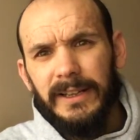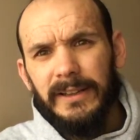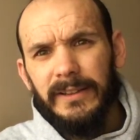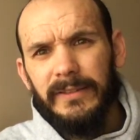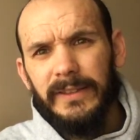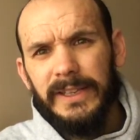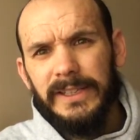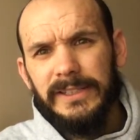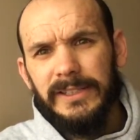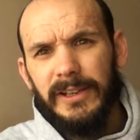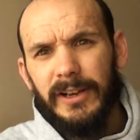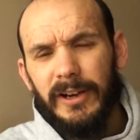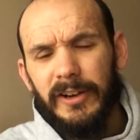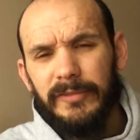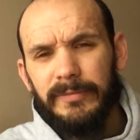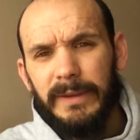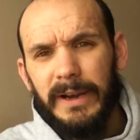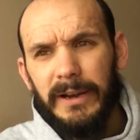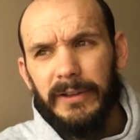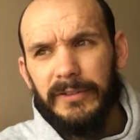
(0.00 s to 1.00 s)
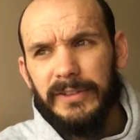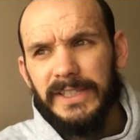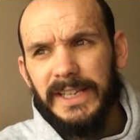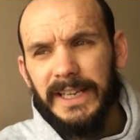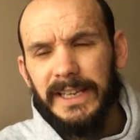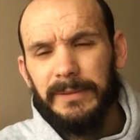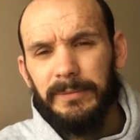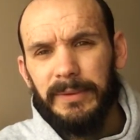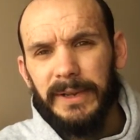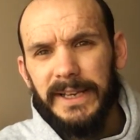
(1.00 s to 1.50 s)
this half marathon
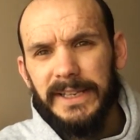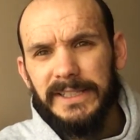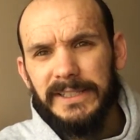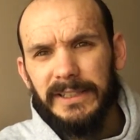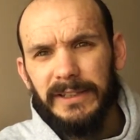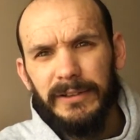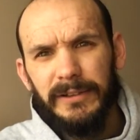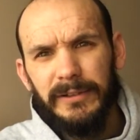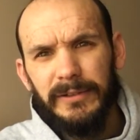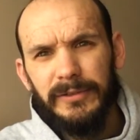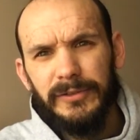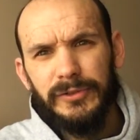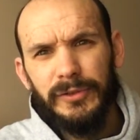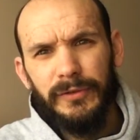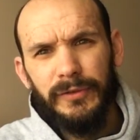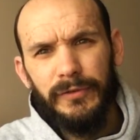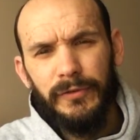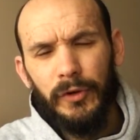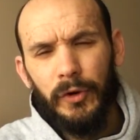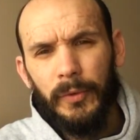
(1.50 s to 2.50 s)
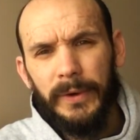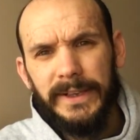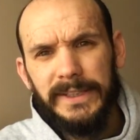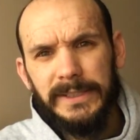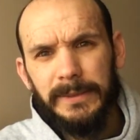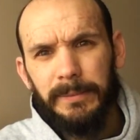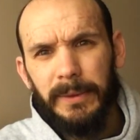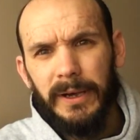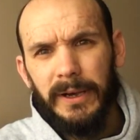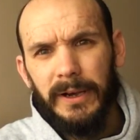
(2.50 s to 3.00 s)
taking place sort of 4 weeks
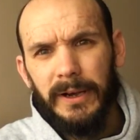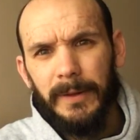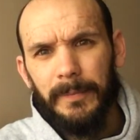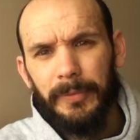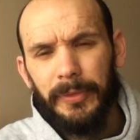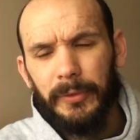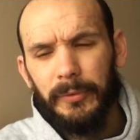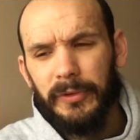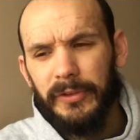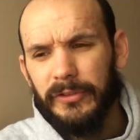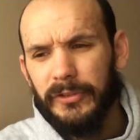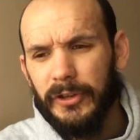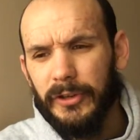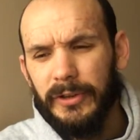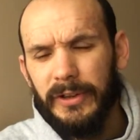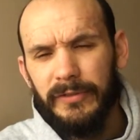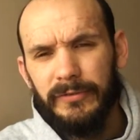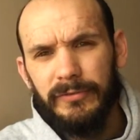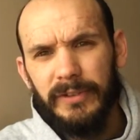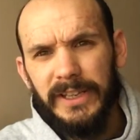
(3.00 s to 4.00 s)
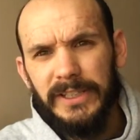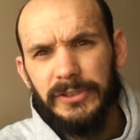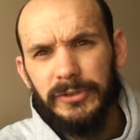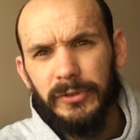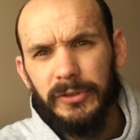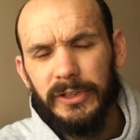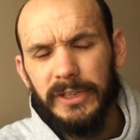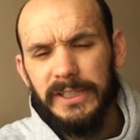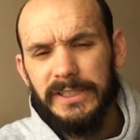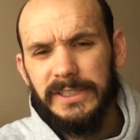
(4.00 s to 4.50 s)
apart with two different race
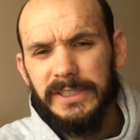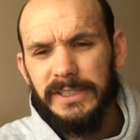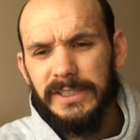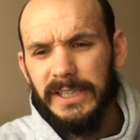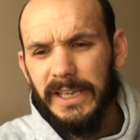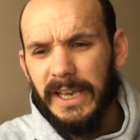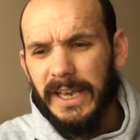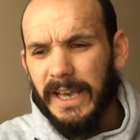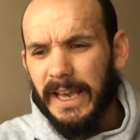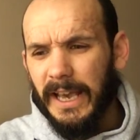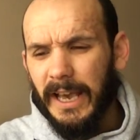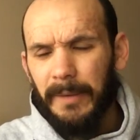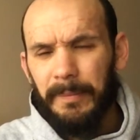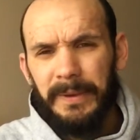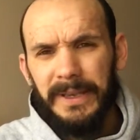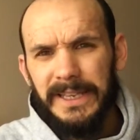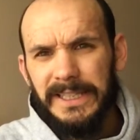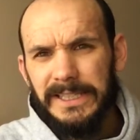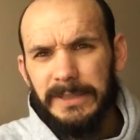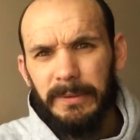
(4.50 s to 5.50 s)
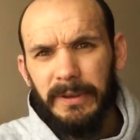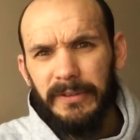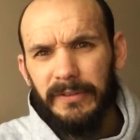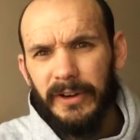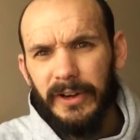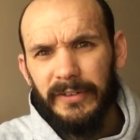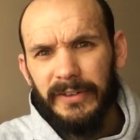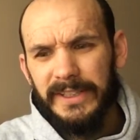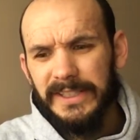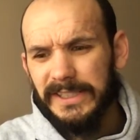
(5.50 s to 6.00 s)
organisers. It appears to be a
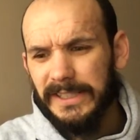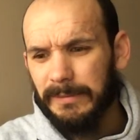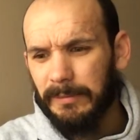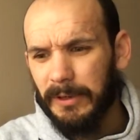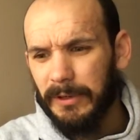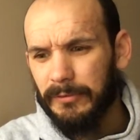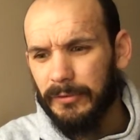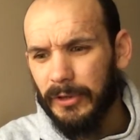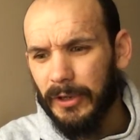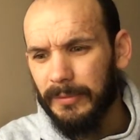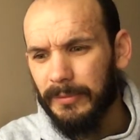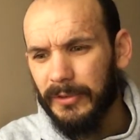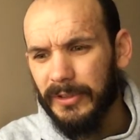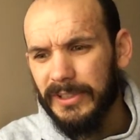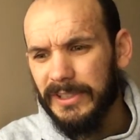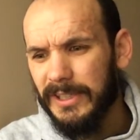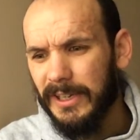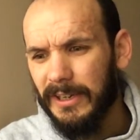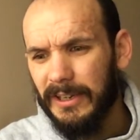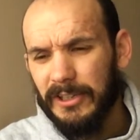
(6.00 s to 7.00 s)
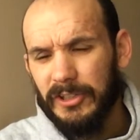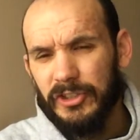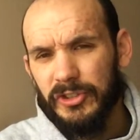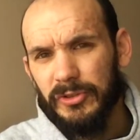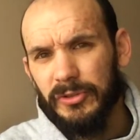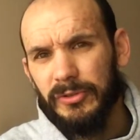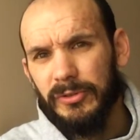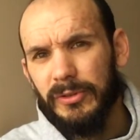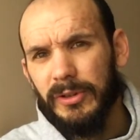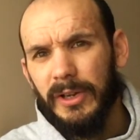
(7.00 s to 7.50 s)
very, very similar route. I'm not entirely
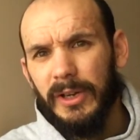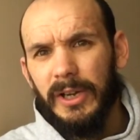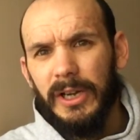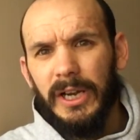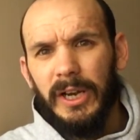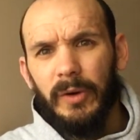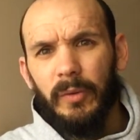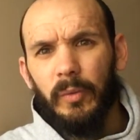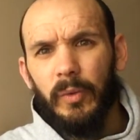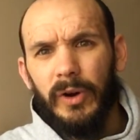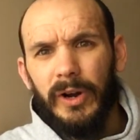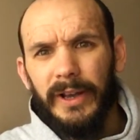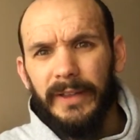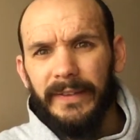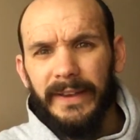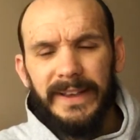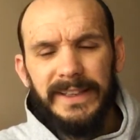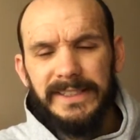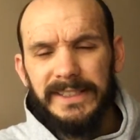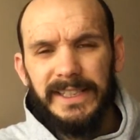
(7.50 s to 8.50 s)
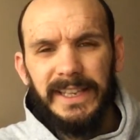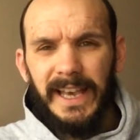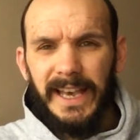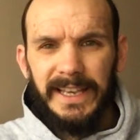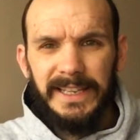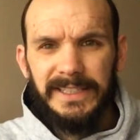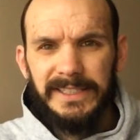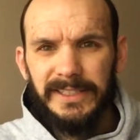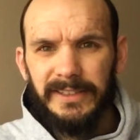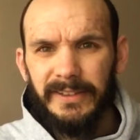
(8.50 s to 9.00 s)
sure why that is the
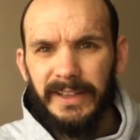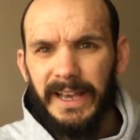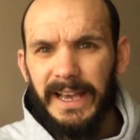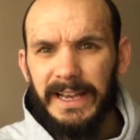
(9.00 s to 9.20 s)
case that they